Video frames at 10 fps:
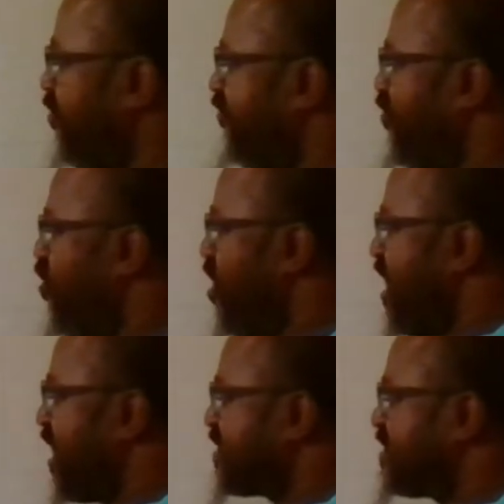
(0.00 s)

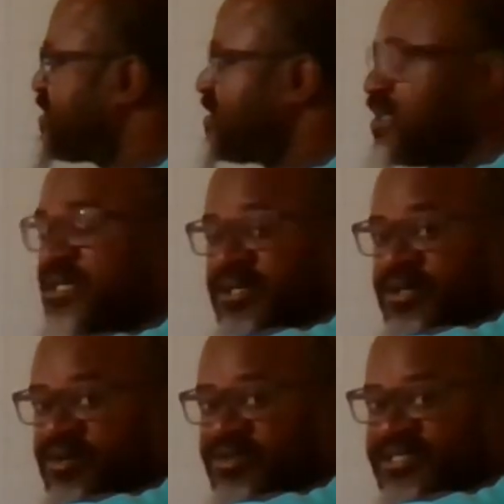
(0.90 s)
4x
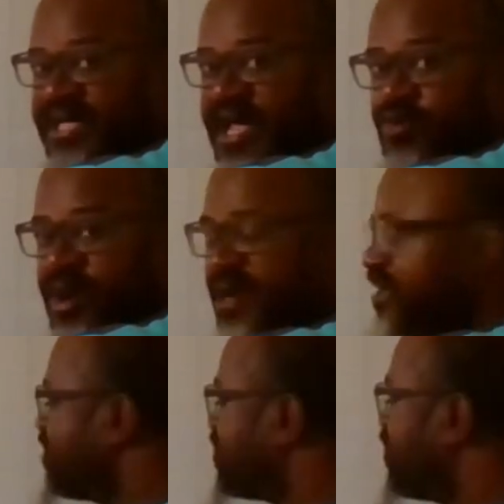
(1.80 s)
on side
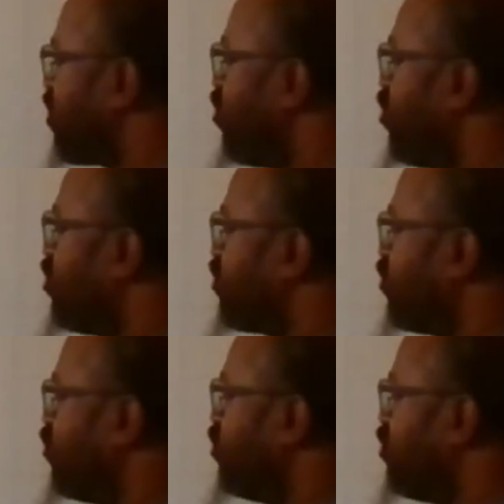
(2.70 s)
1 is equal
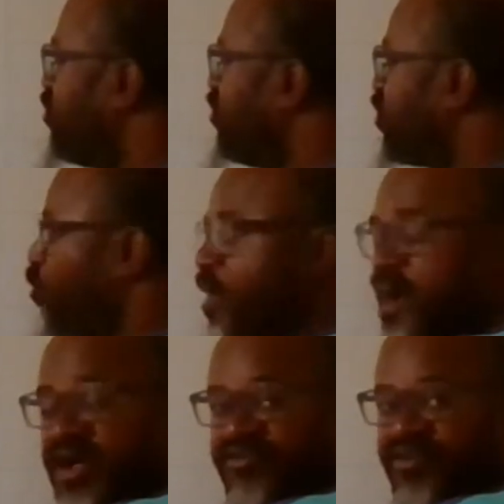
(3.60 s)
to
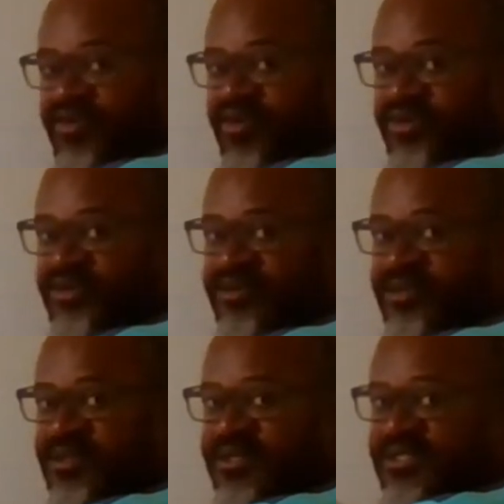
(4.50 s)
12 on
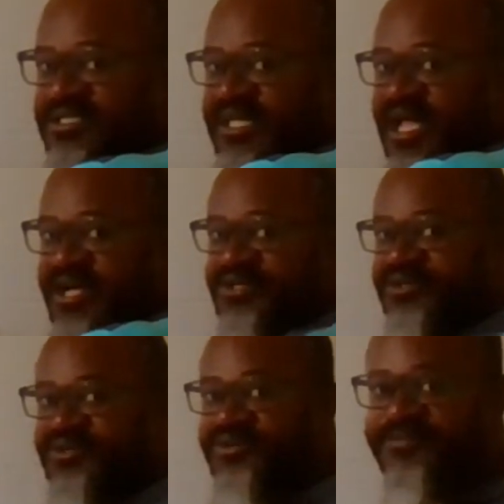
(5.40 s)
side
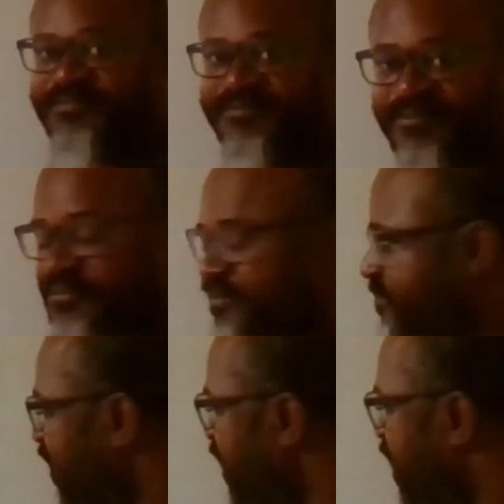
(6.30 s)
2.
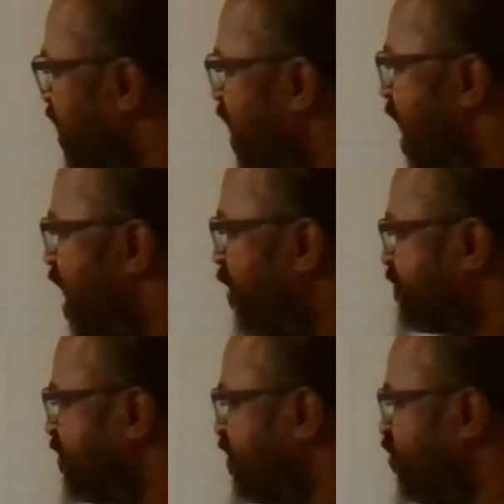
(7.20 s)
Now,
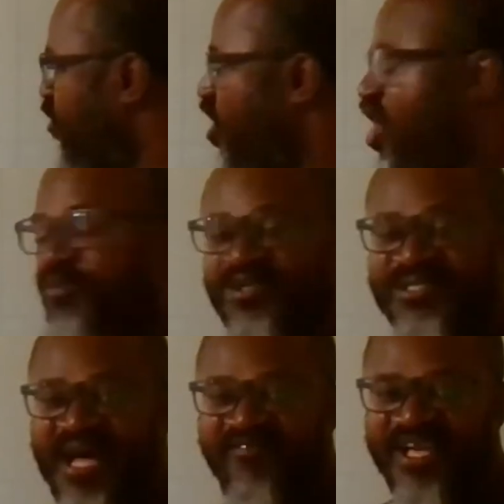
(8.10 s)
you
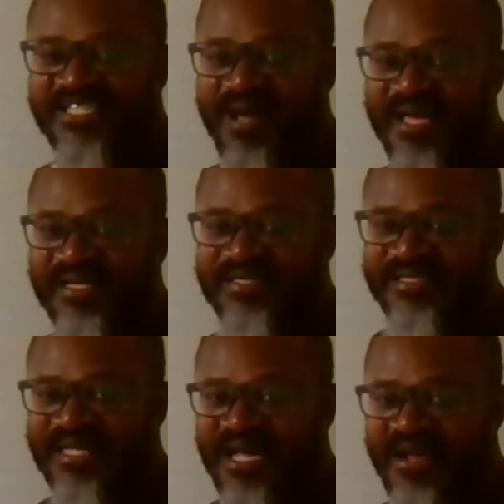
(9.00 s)
almost have x by
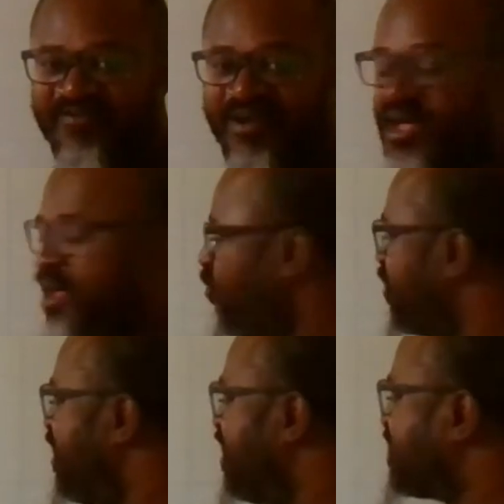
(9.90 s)
itself.
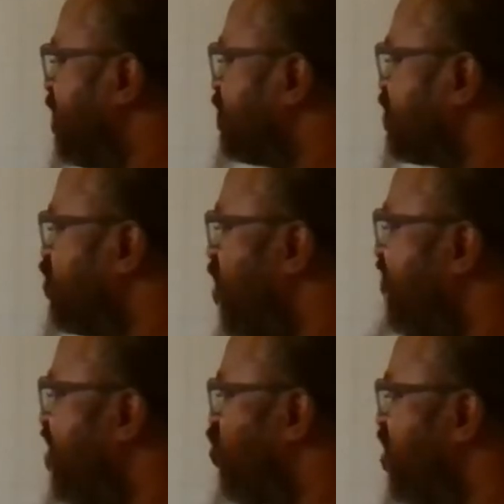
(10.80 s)
With the exception, you
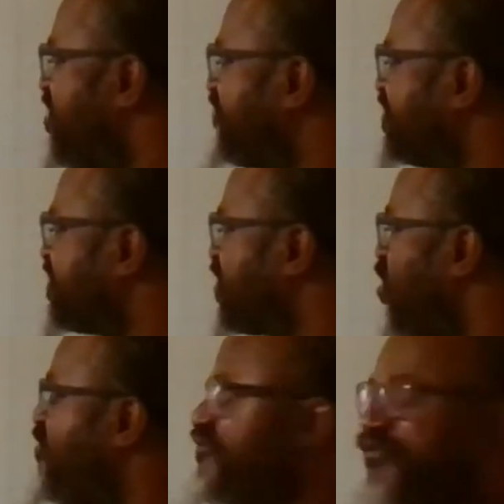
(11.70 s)
have a coefficient
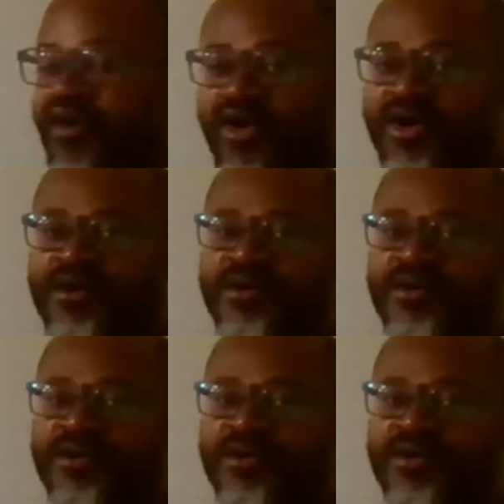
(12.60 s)
of 4.